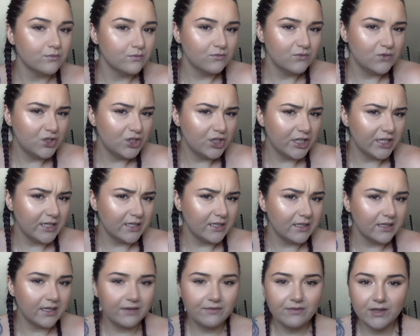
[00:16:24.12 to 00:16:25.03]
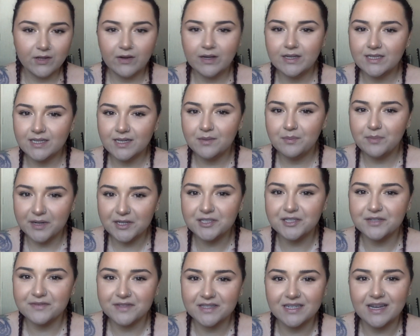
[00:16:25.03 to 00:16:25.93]
chill, even though I did a bunch
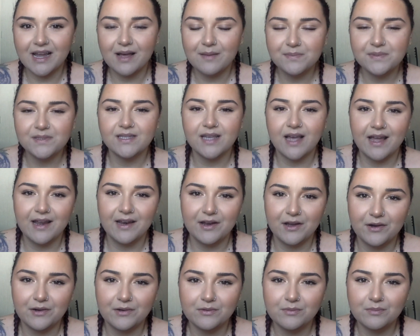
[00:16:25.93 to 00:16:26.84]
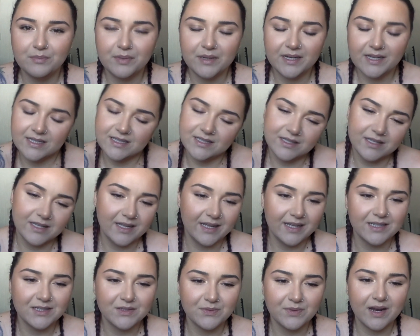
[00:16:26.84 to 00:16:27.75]
of steps, I know, but
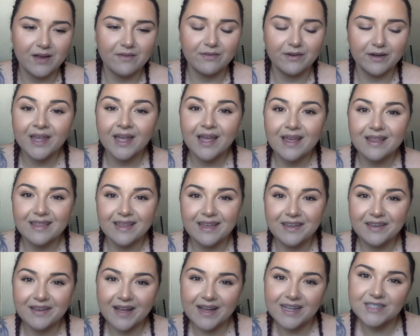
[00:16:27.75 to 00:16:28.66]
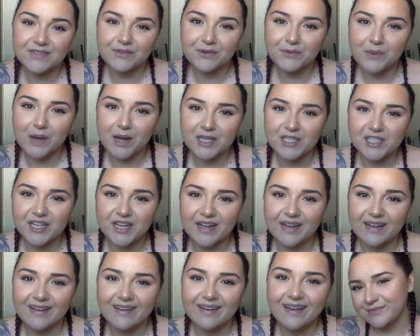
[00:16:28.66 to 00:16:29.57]
it's whatever. Thank you guys for
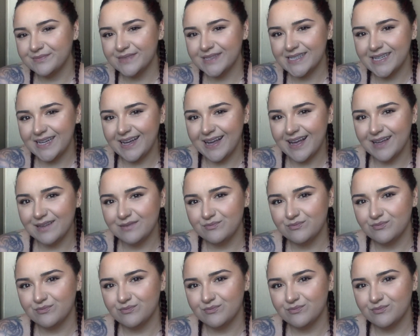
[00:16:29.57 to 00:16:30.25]
watching. See ya!